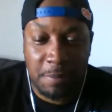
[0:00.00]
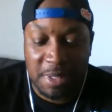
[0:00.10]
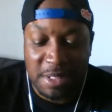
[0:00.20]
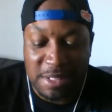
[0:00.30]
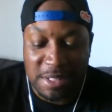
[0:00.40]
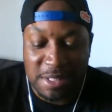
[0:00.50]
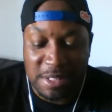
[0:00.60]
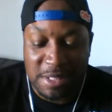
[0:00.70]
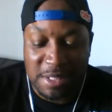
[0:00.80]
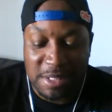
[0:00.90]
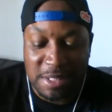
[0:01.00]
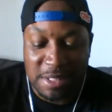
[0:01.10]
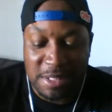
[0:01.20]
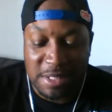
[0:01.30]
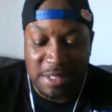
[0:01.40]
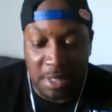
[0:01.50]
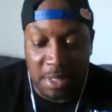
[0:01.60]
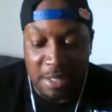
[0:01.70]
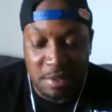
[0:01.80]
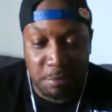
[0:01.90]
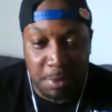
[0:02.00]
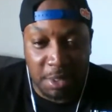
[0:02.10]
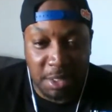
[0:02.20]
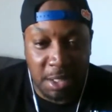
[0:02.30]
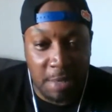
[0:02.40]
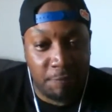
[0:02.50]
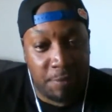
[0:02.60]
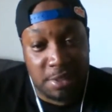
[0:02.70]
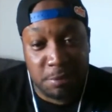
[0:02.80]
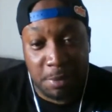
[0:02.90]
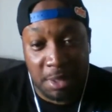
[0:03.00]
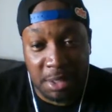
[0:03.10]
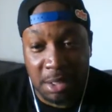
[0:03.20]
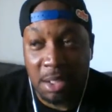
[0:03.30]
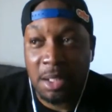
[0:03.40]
because I think he gives them the kind of stability and flexibility